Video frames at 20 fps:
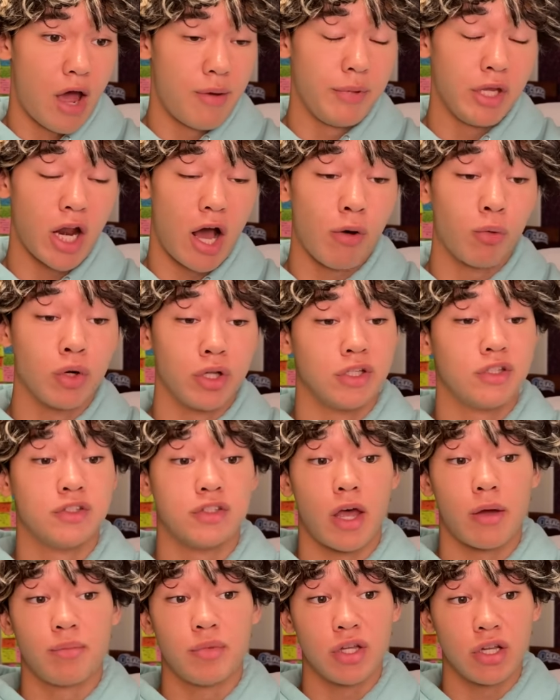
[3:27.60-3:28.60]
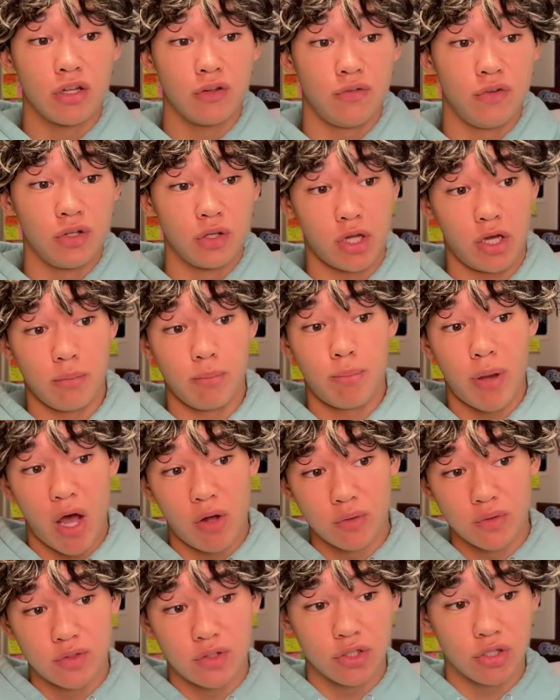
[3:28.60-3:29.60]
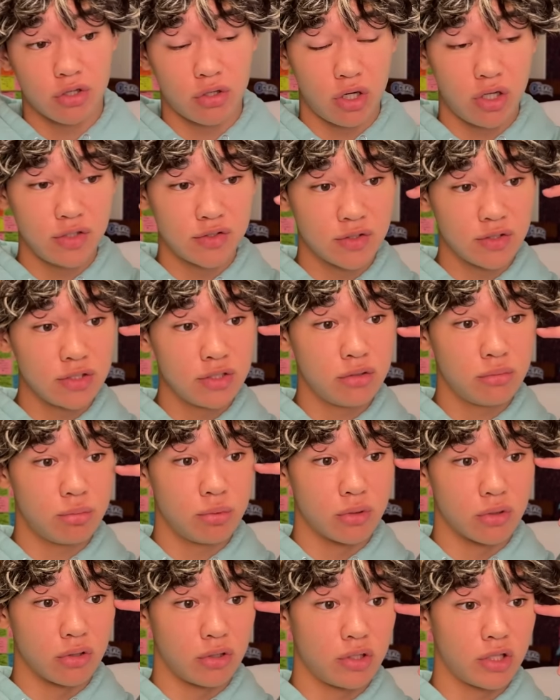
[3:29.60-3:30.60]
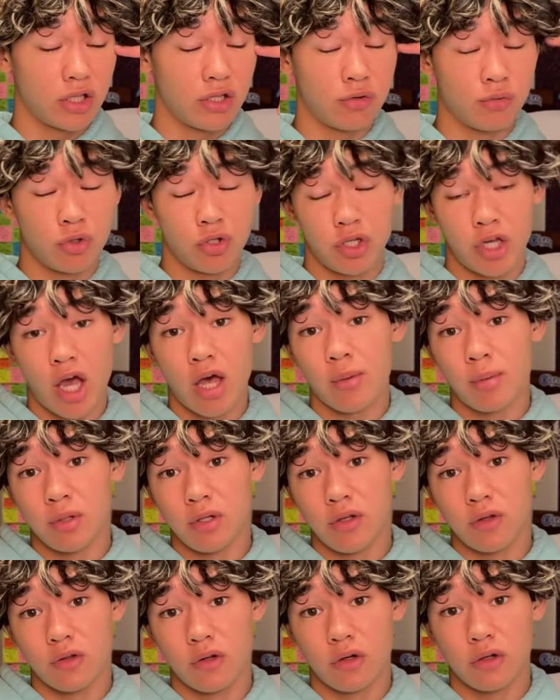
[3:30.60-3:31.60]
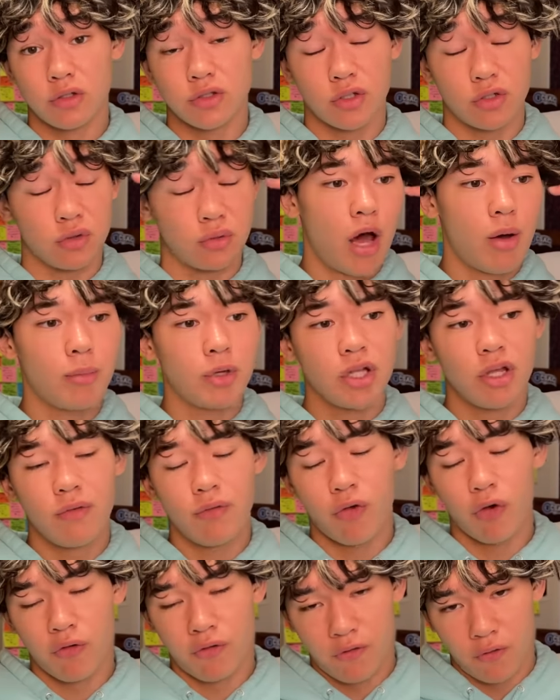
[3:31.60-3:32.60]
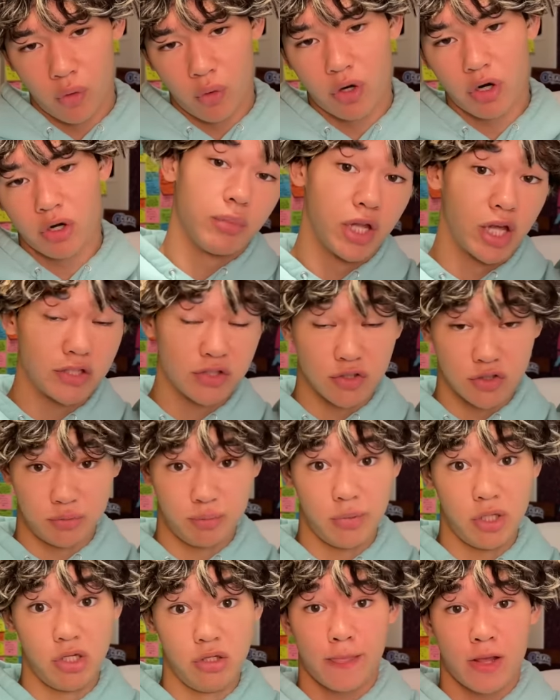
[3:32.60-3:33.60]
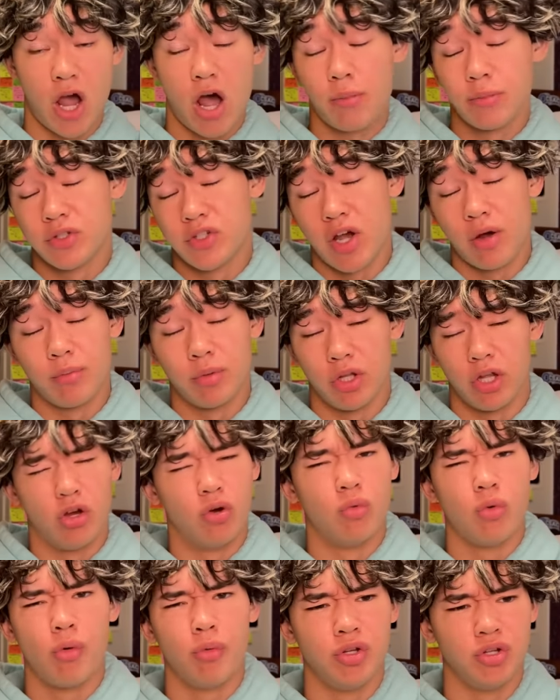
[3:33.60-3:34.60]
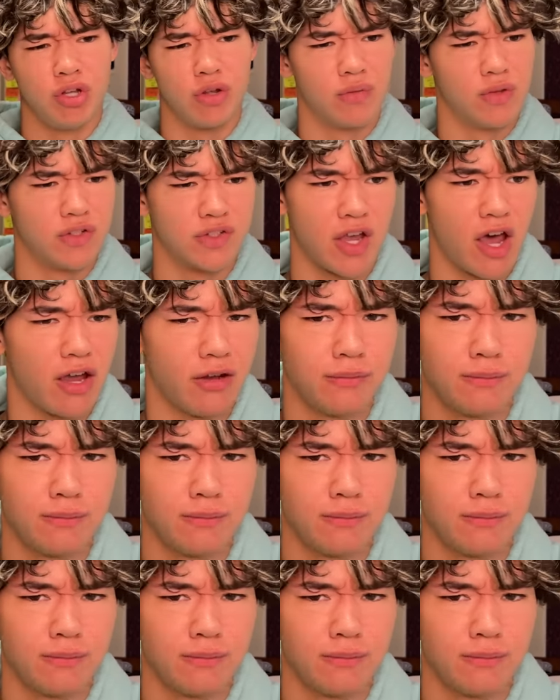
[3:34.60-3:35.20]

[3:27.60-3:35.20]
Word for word: I mean, I would accept it if you like bounced it crazily, but that didn't really happen either. So I'm gonna give you a four. That's just me. Comment down below. What would you give this guy?